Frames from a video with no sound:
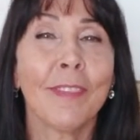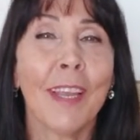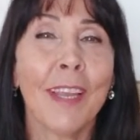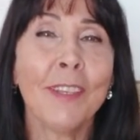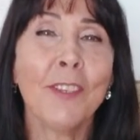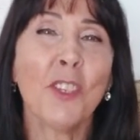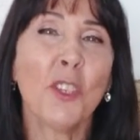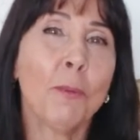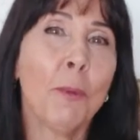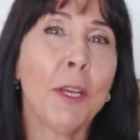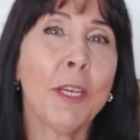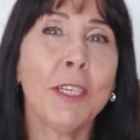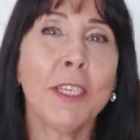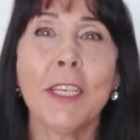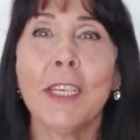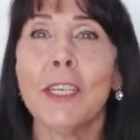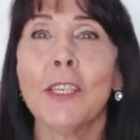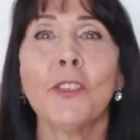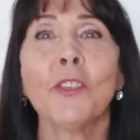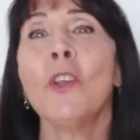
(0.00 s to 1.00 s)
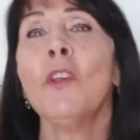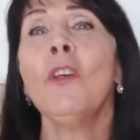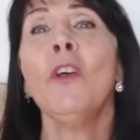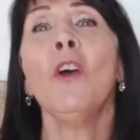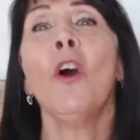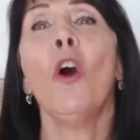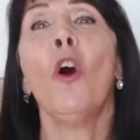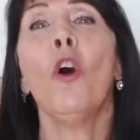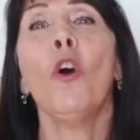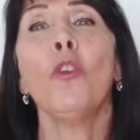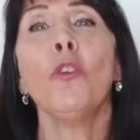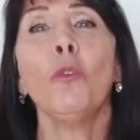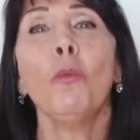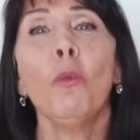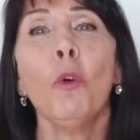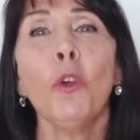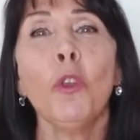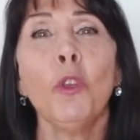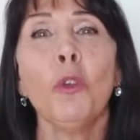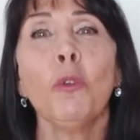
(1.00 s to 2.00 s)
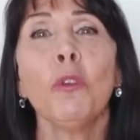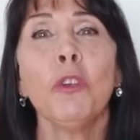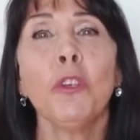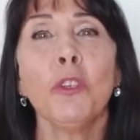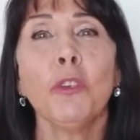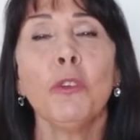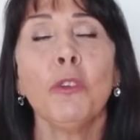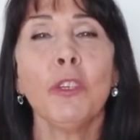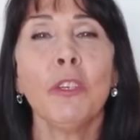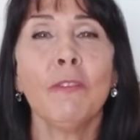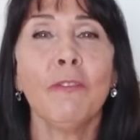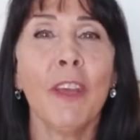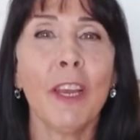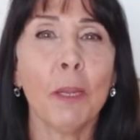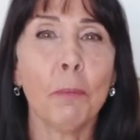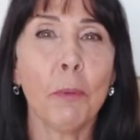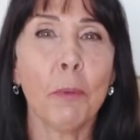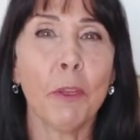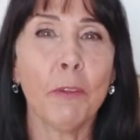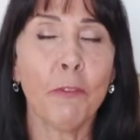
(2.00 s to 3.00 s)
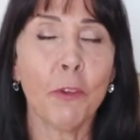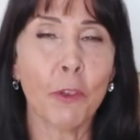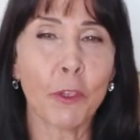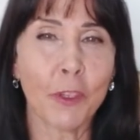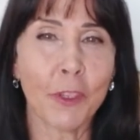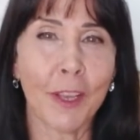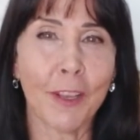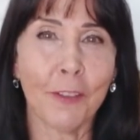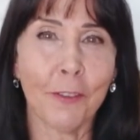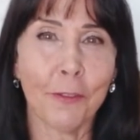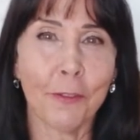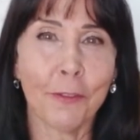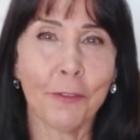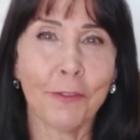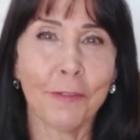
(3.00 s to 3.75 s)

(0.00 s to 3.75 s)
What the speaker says: and some ideas on what you can do to develop it for yourself.